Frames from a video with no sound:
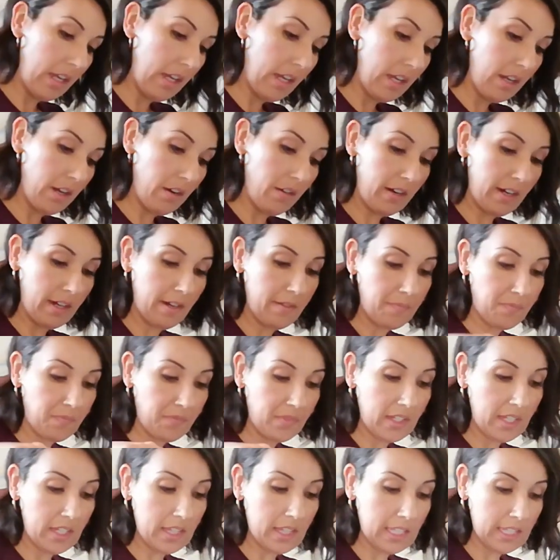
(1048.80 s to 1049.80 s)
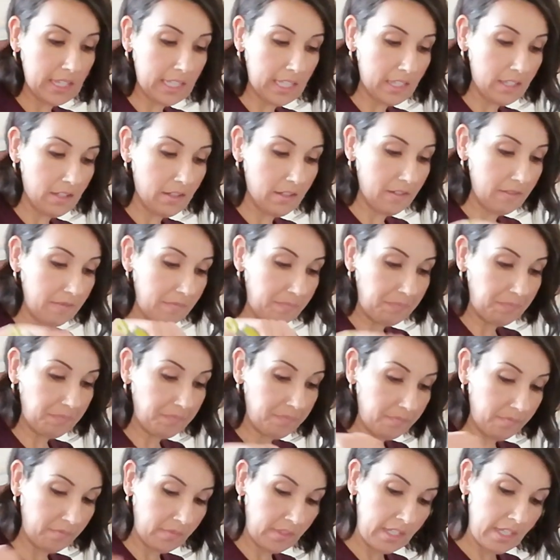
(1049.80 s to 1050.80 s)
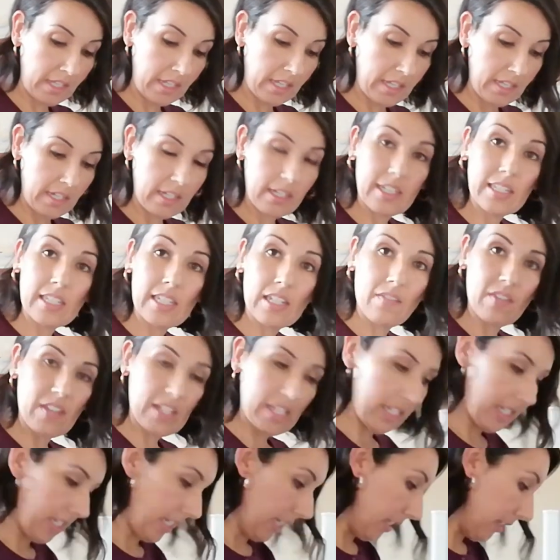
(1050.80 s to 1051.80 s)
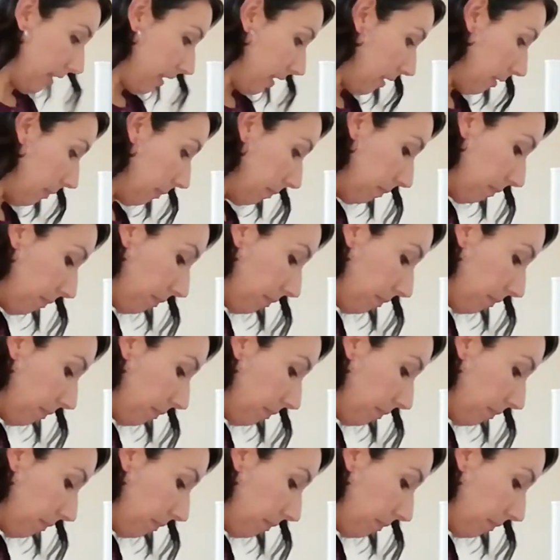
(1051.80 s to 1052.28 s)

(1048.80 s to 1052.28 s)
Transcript: Okay, I think that's good. Let's give this a taste.